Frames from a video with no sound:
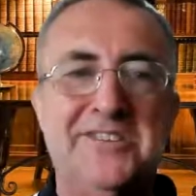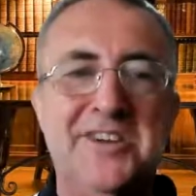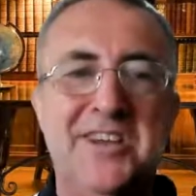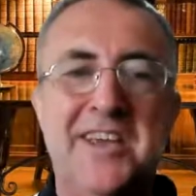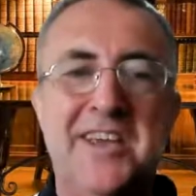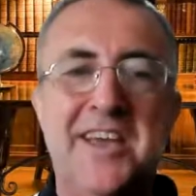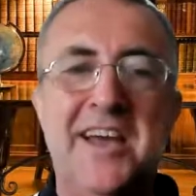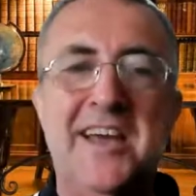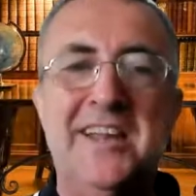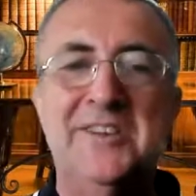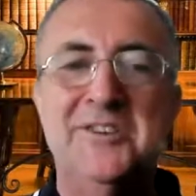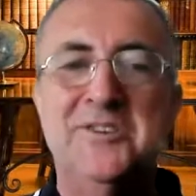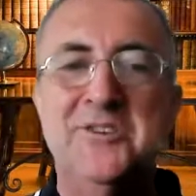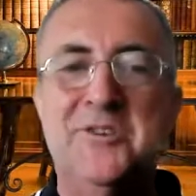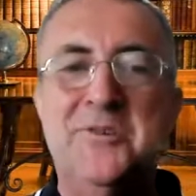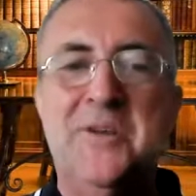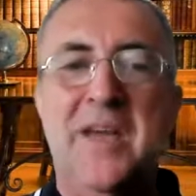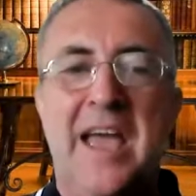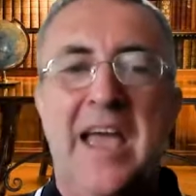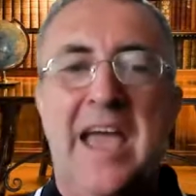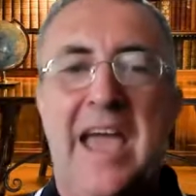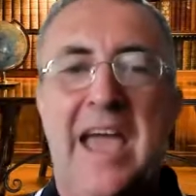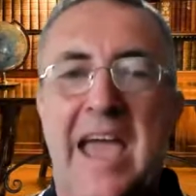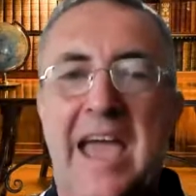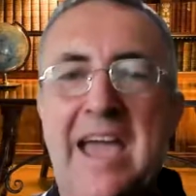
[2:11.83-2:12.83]
You can't do
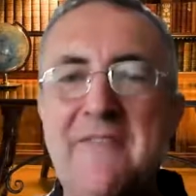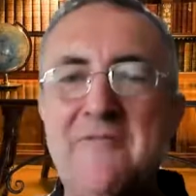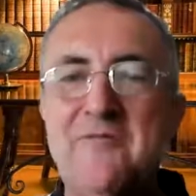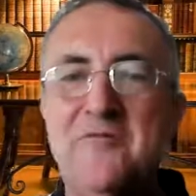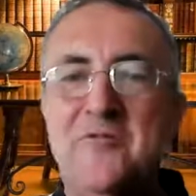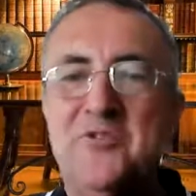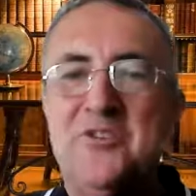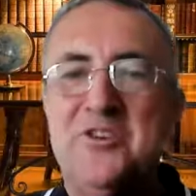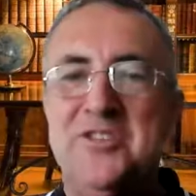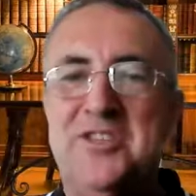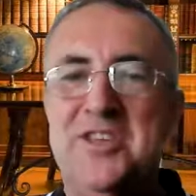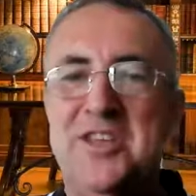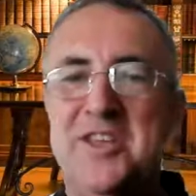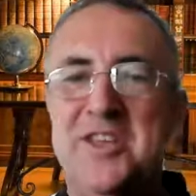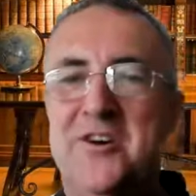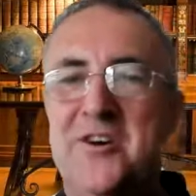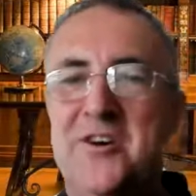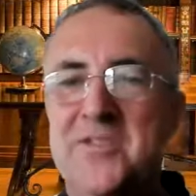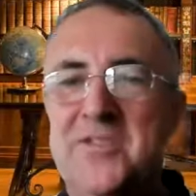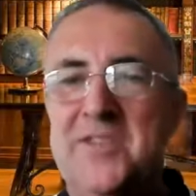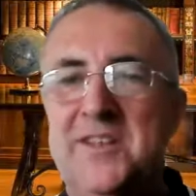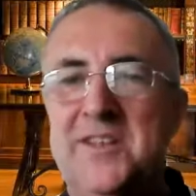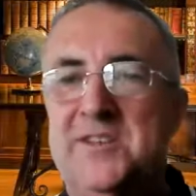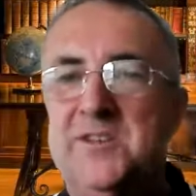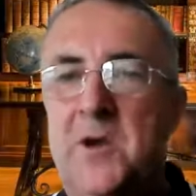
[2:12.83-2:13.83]
everything
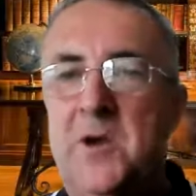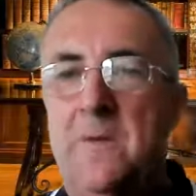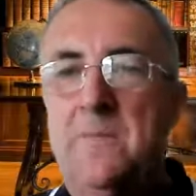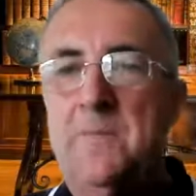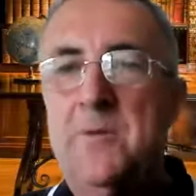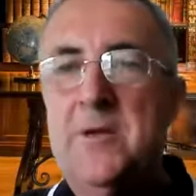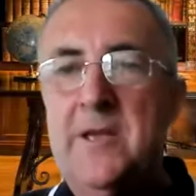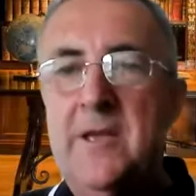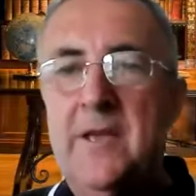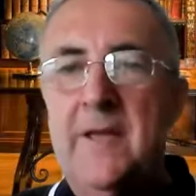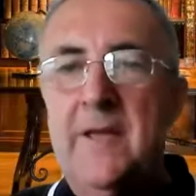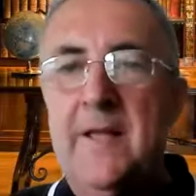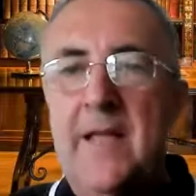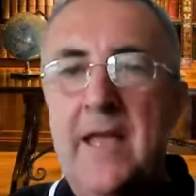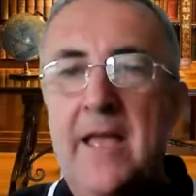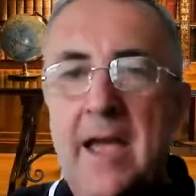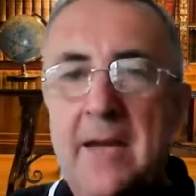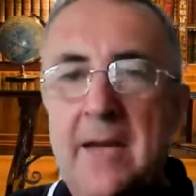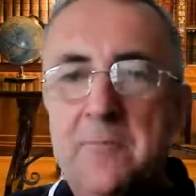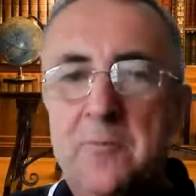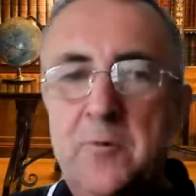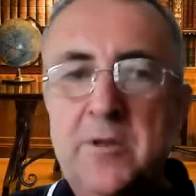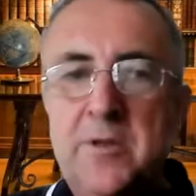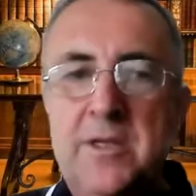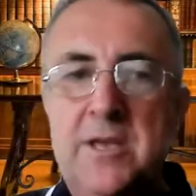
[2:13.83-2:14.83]
on the topic,
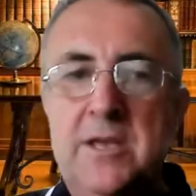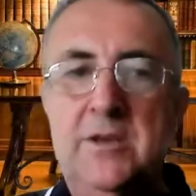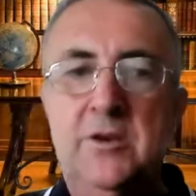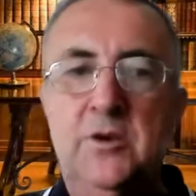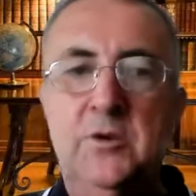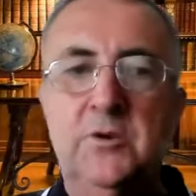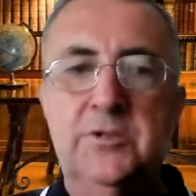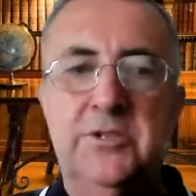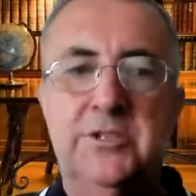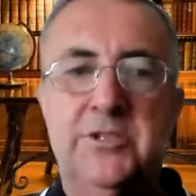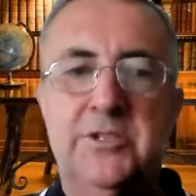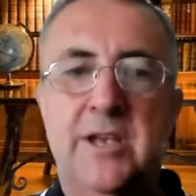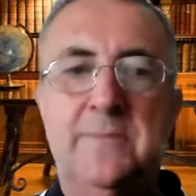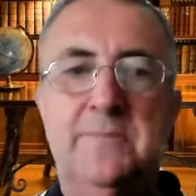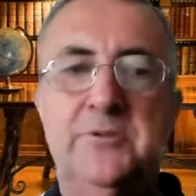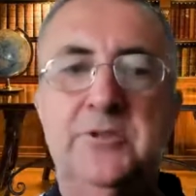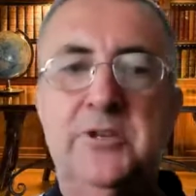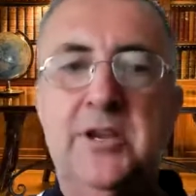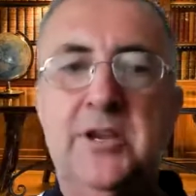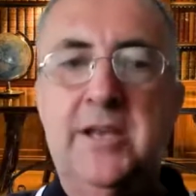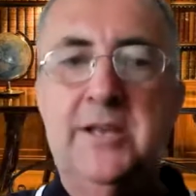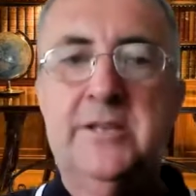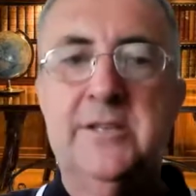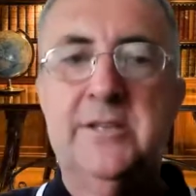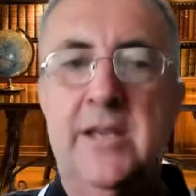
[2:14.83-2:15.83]
and within your
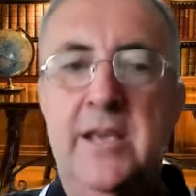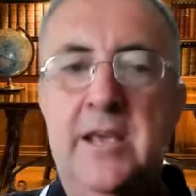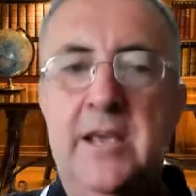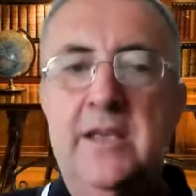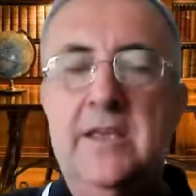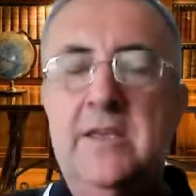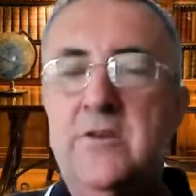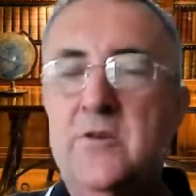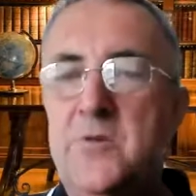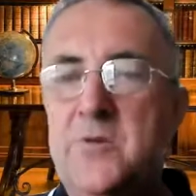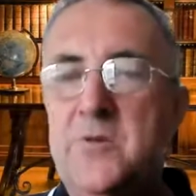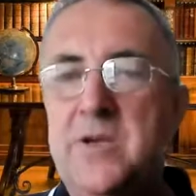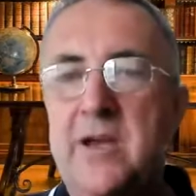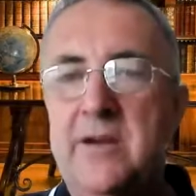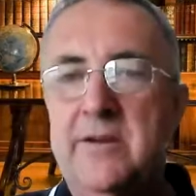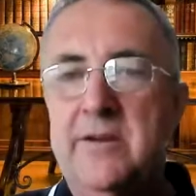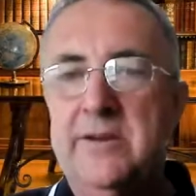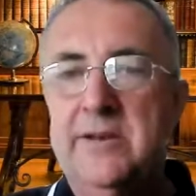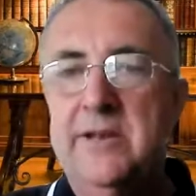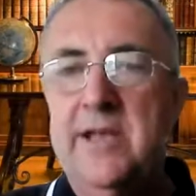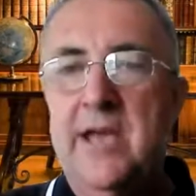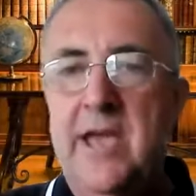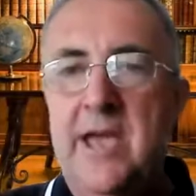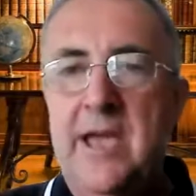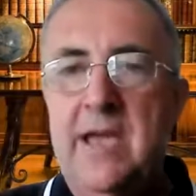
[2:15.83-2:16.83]
subject, you're going
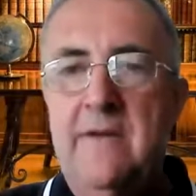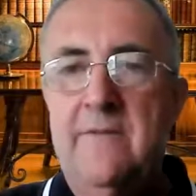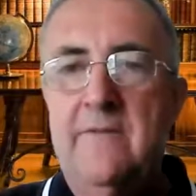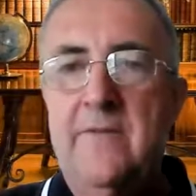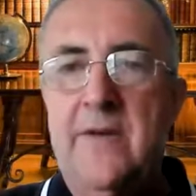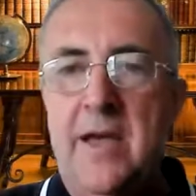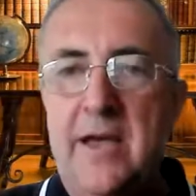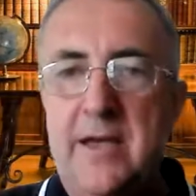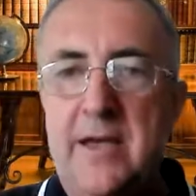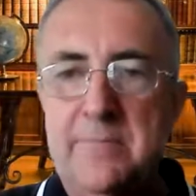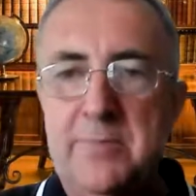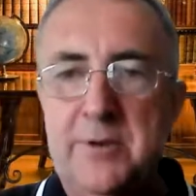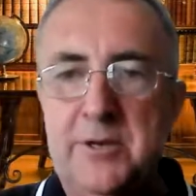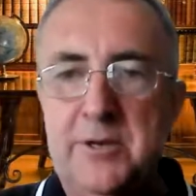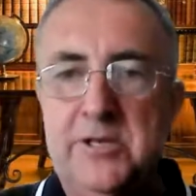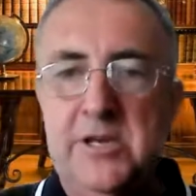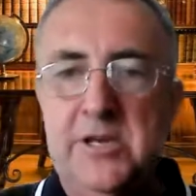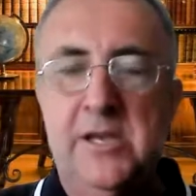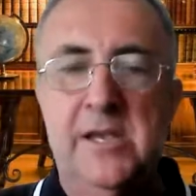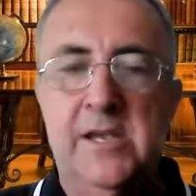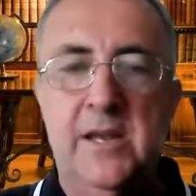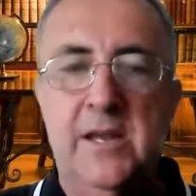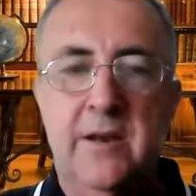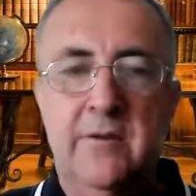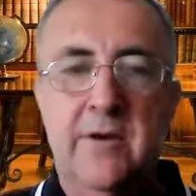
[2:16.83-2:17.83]
to have a
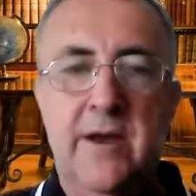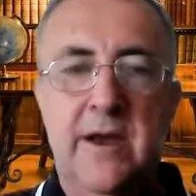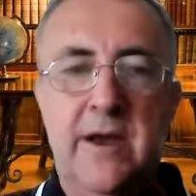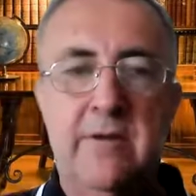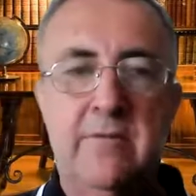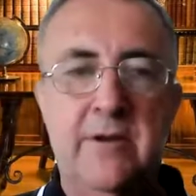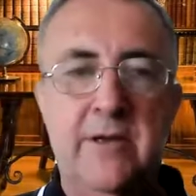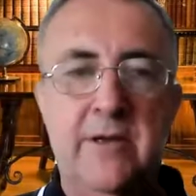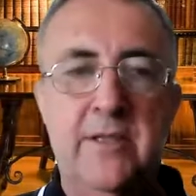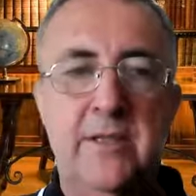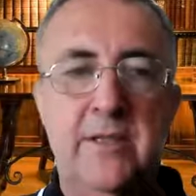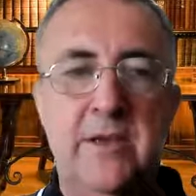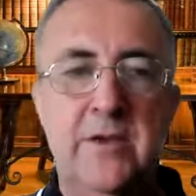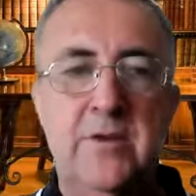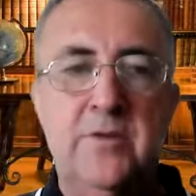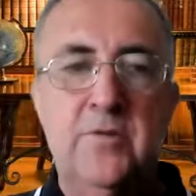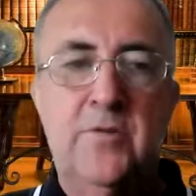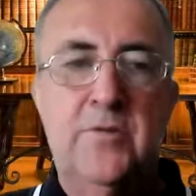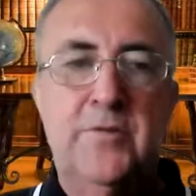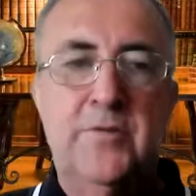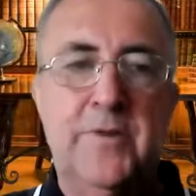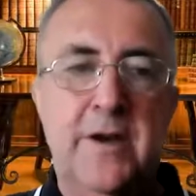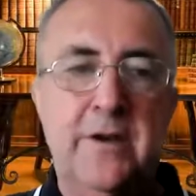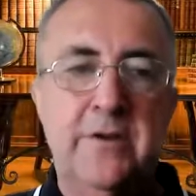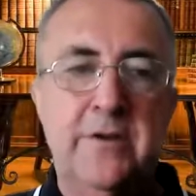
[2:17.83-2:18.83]
particular area that
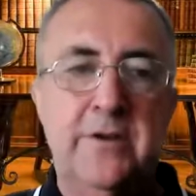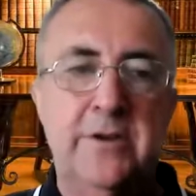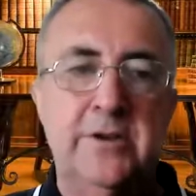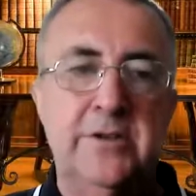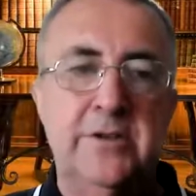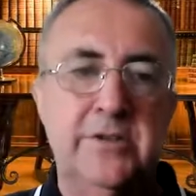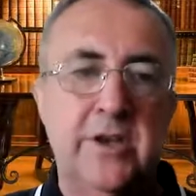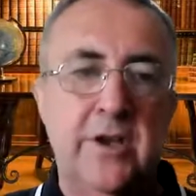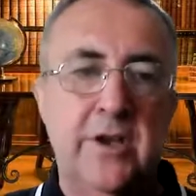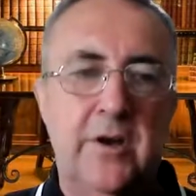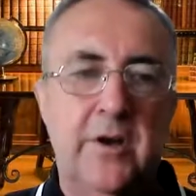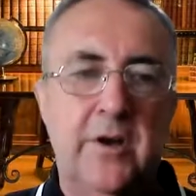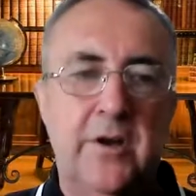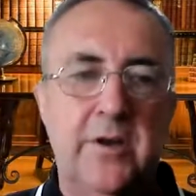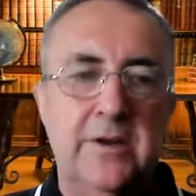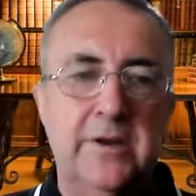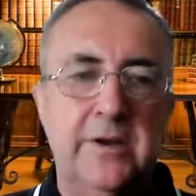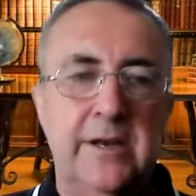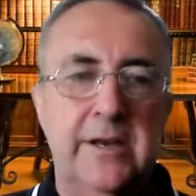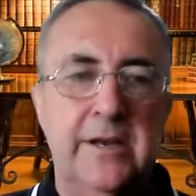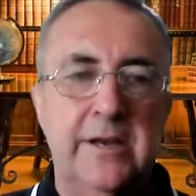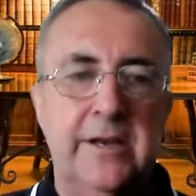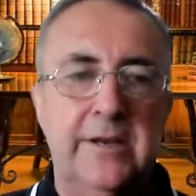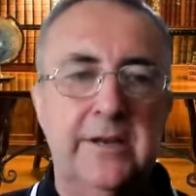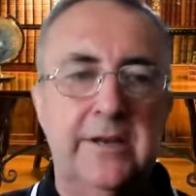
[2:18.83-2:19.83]
you'll focus on
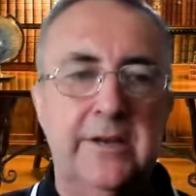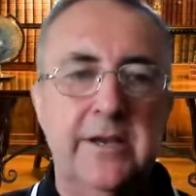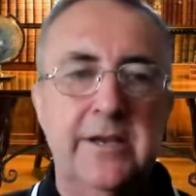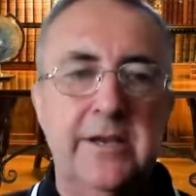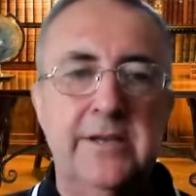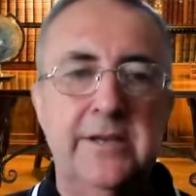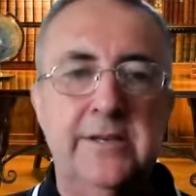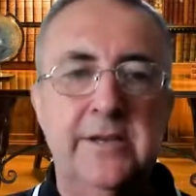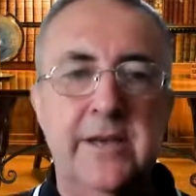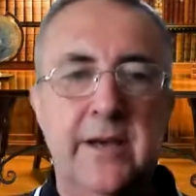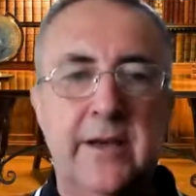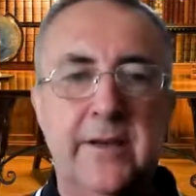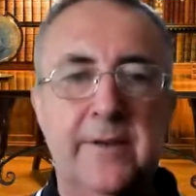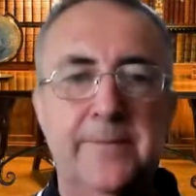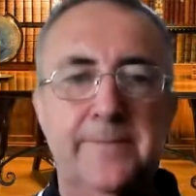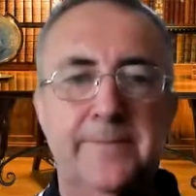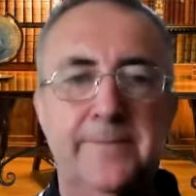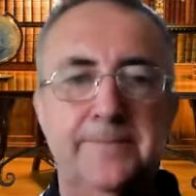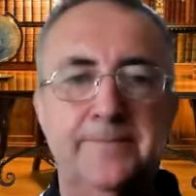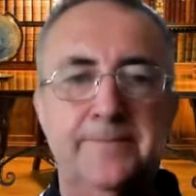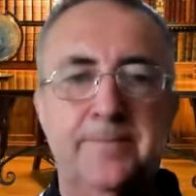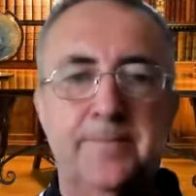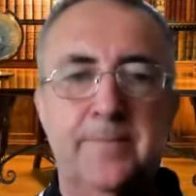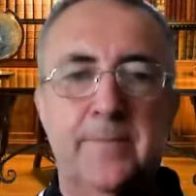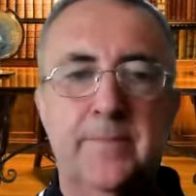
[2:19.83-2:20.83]
in detail.
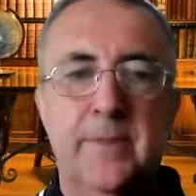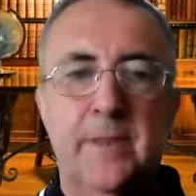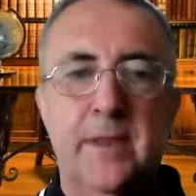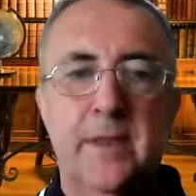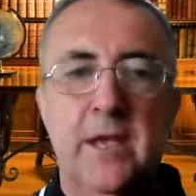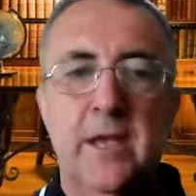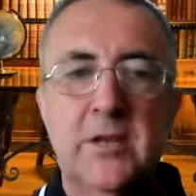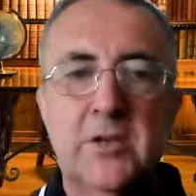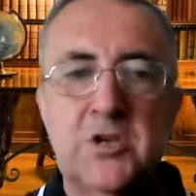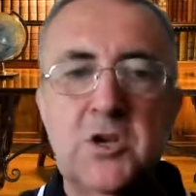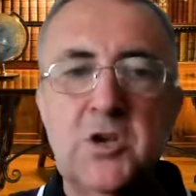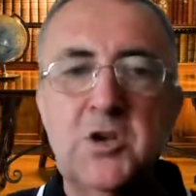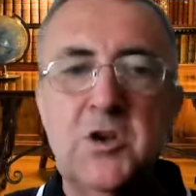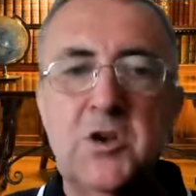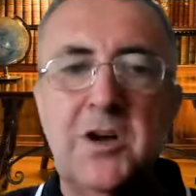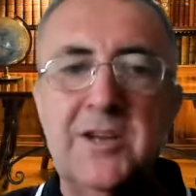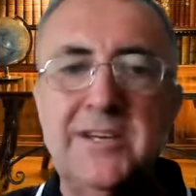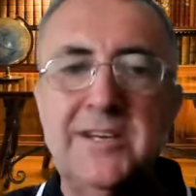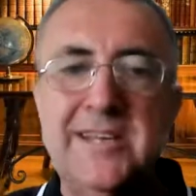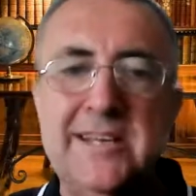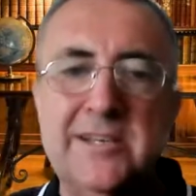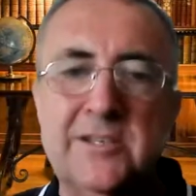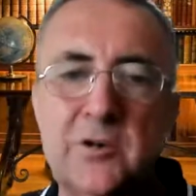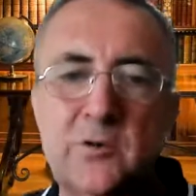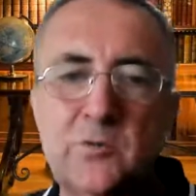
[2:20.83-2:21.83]
It's a good
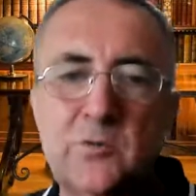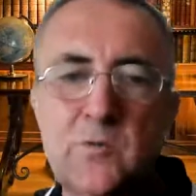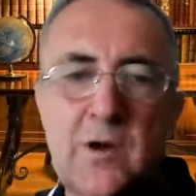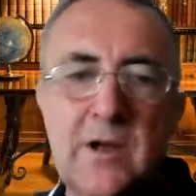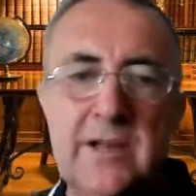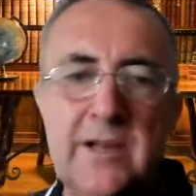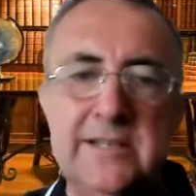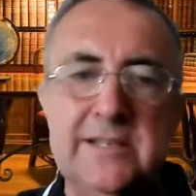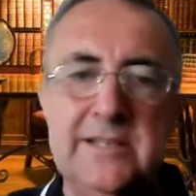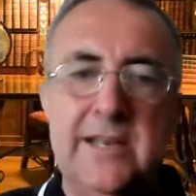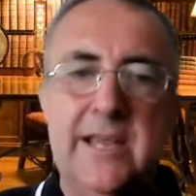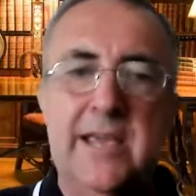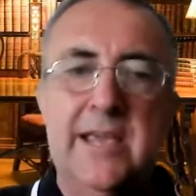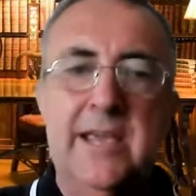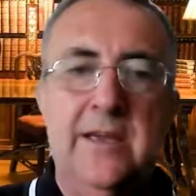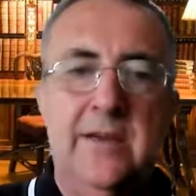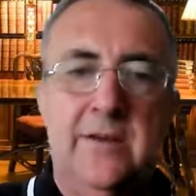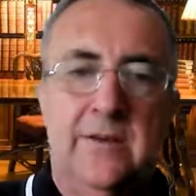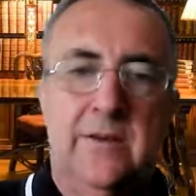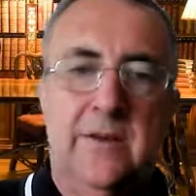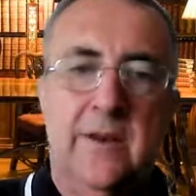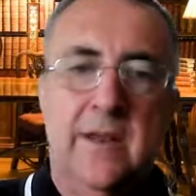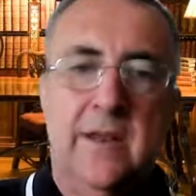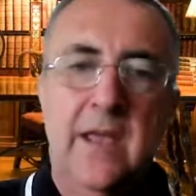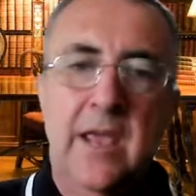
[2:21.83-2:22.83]
idea to write
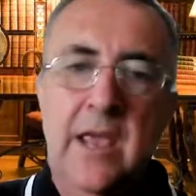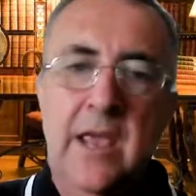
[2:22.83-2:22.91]
down